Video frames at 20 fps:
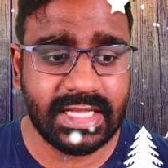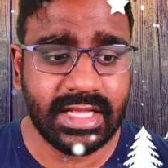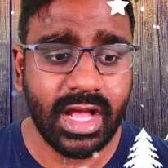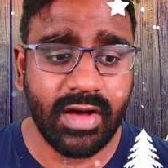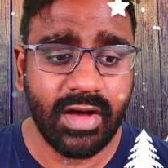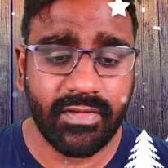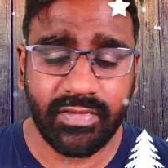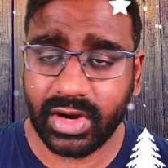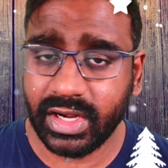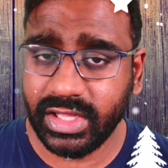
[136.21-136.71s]

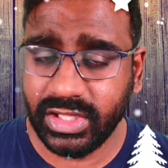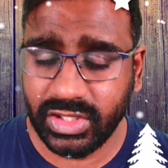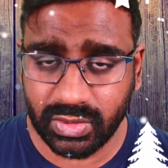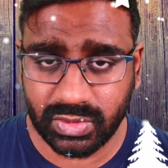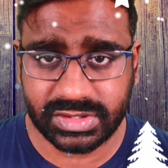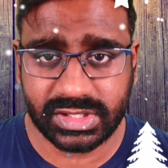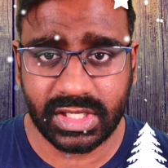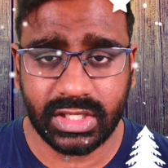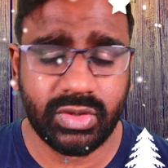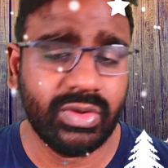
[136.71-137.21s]
for a
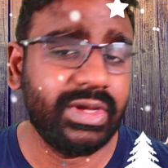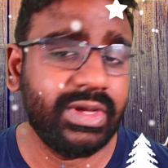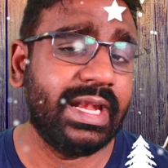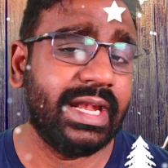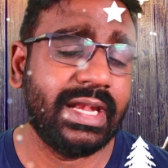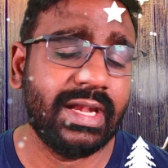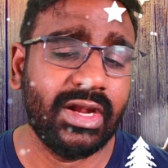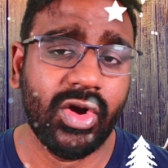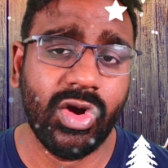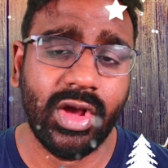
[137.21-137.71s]
user to get
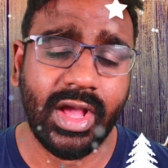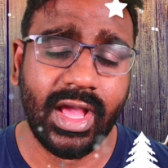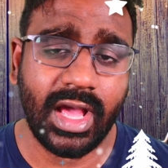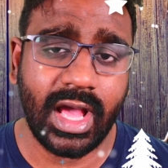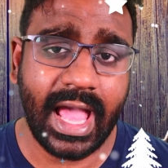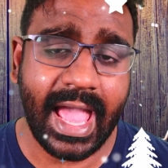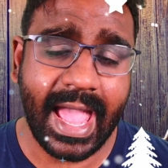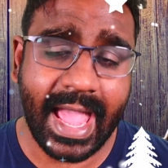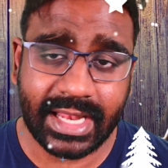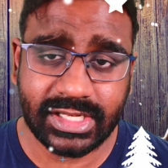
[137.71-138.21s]

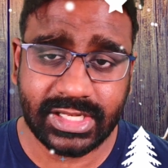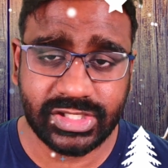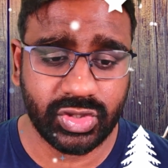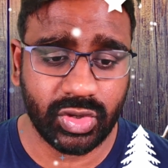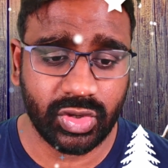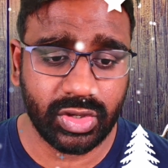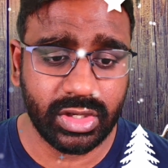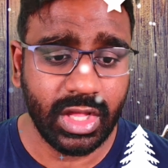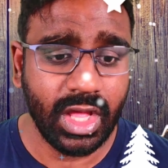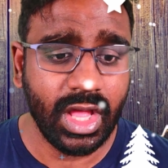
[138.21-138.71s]
hands-on